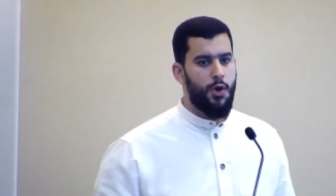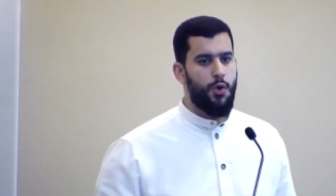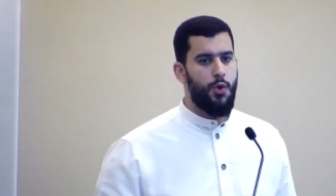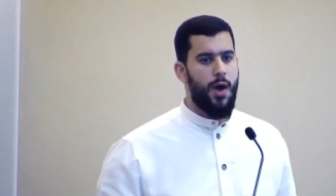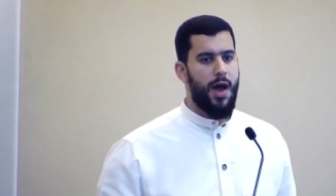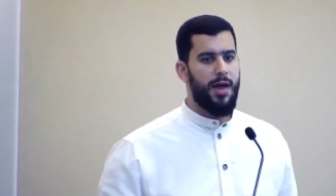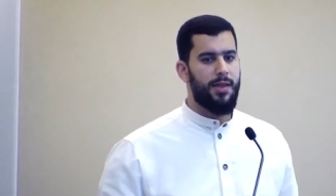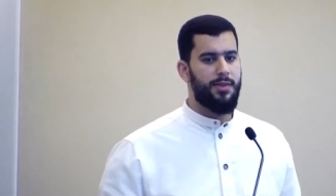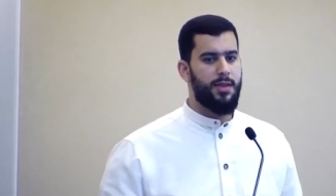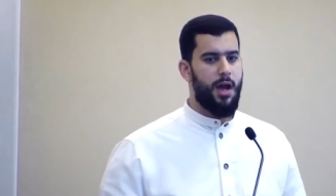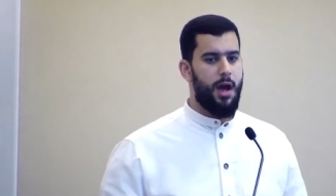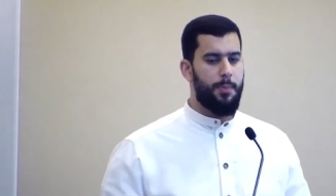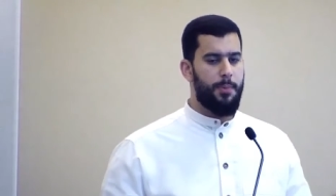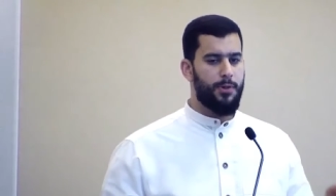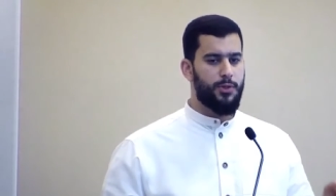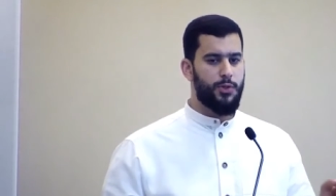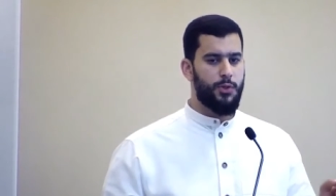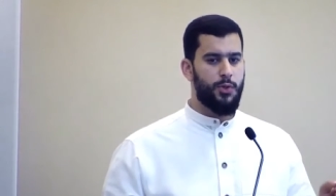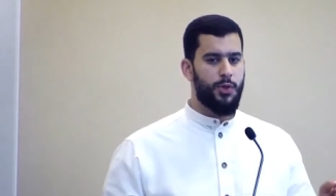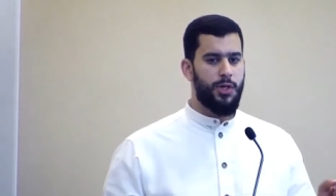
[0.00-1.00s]
who had the
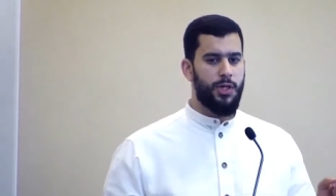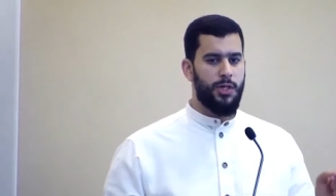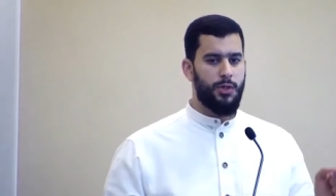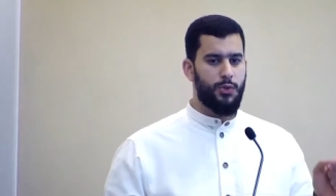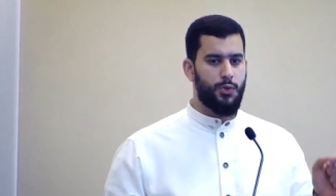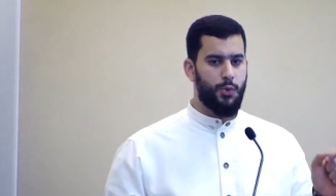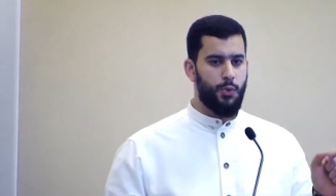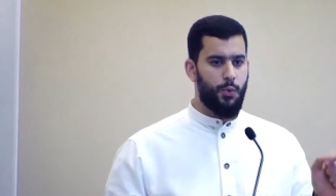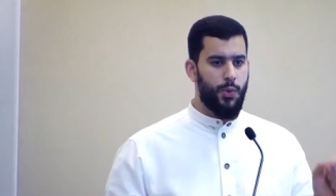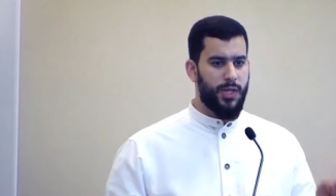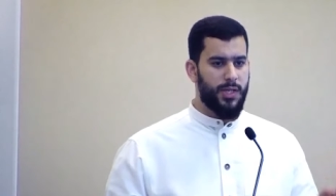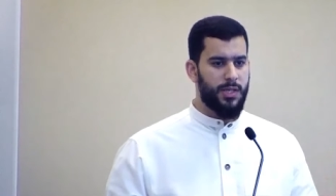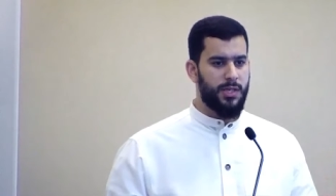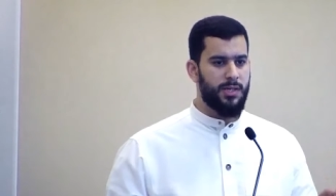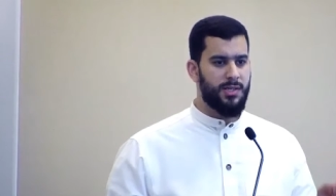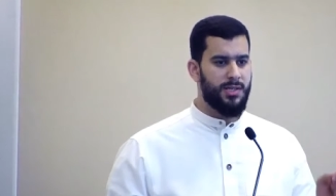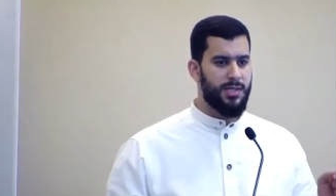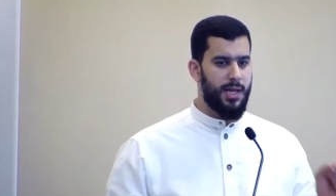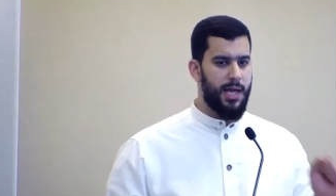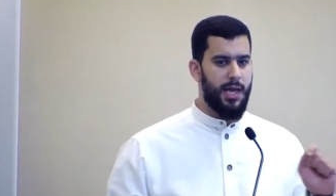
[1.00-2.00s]
opportunity to
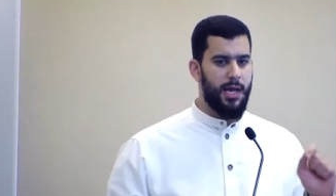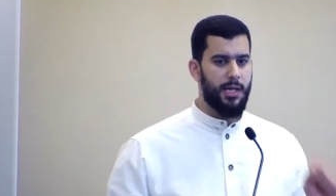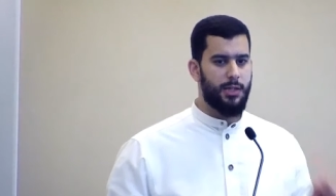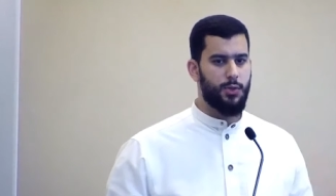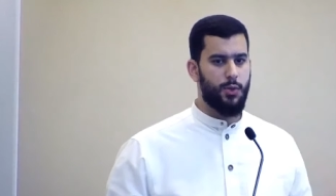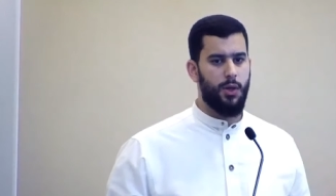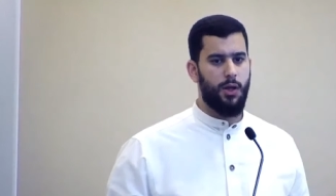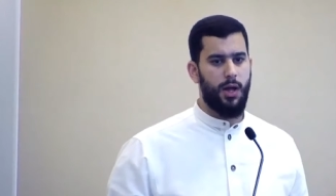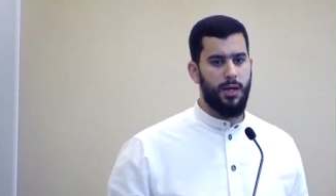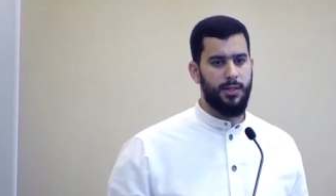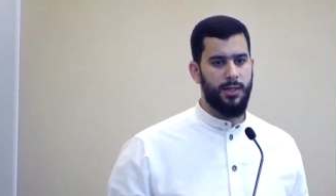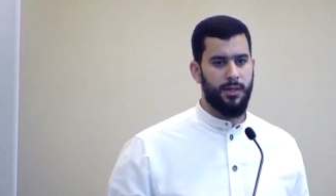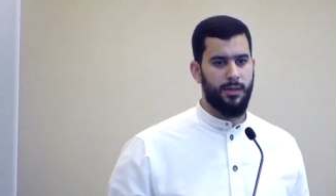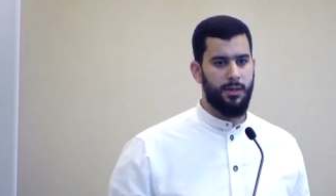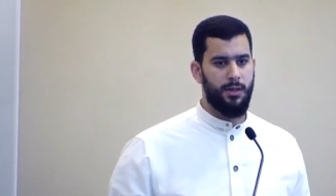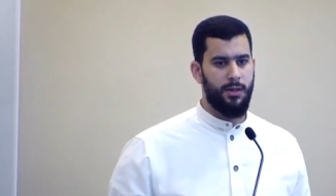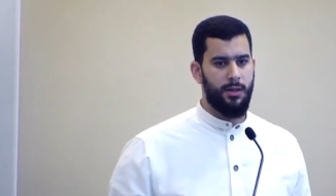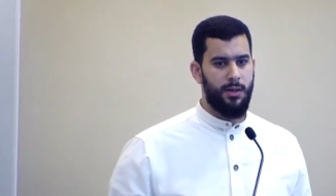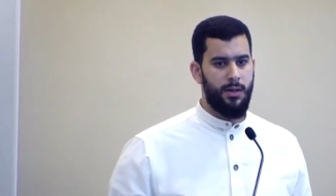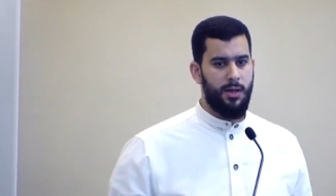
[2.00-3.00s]
witness Laylatul
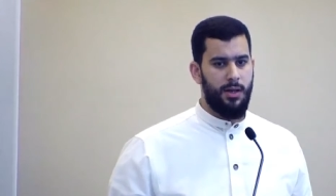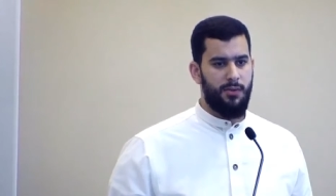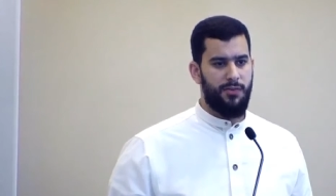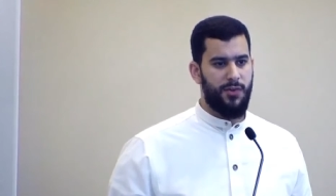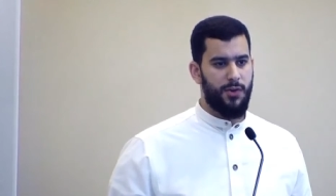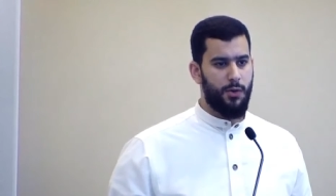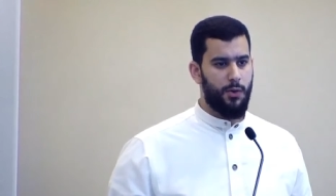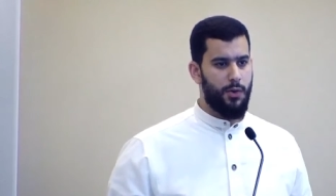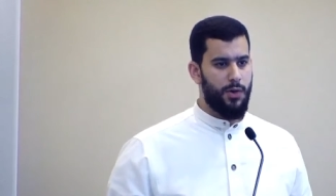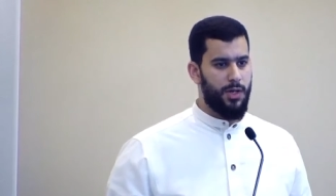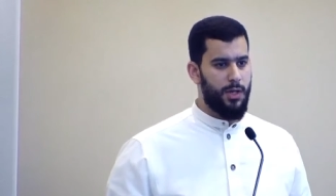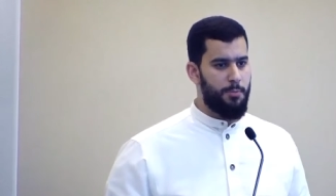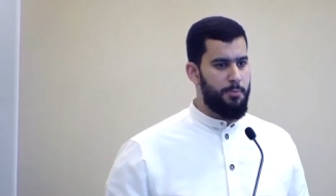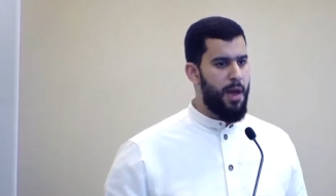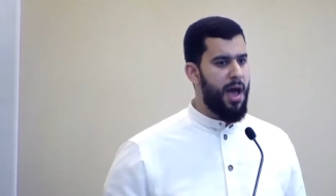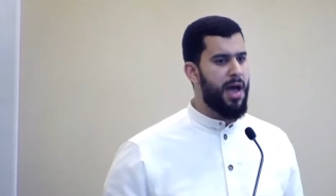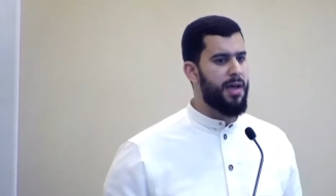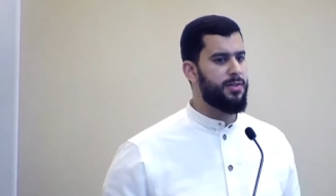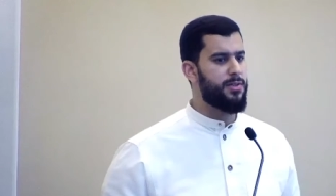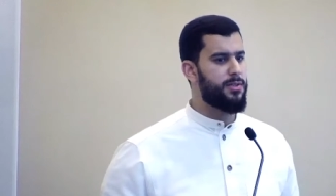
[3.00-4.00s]
Qadr if it already
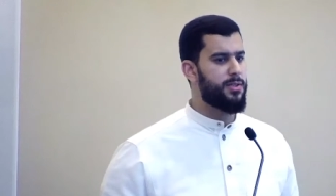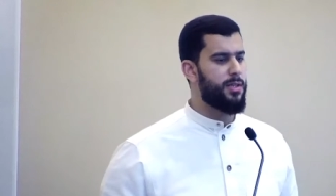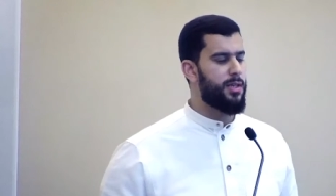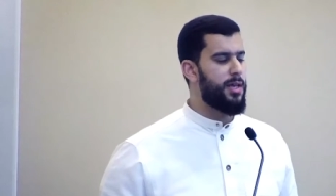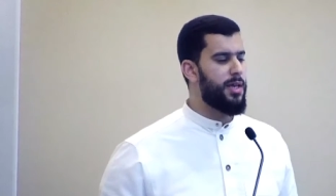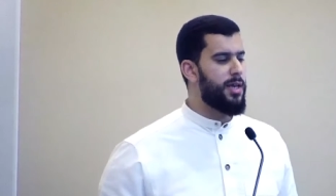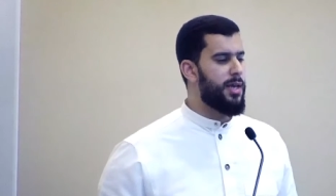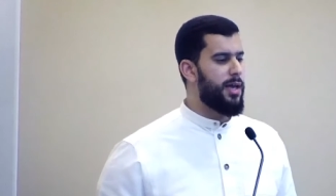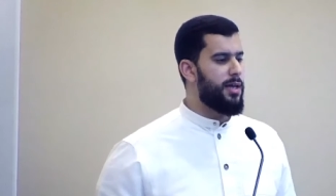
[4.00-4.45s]
passed.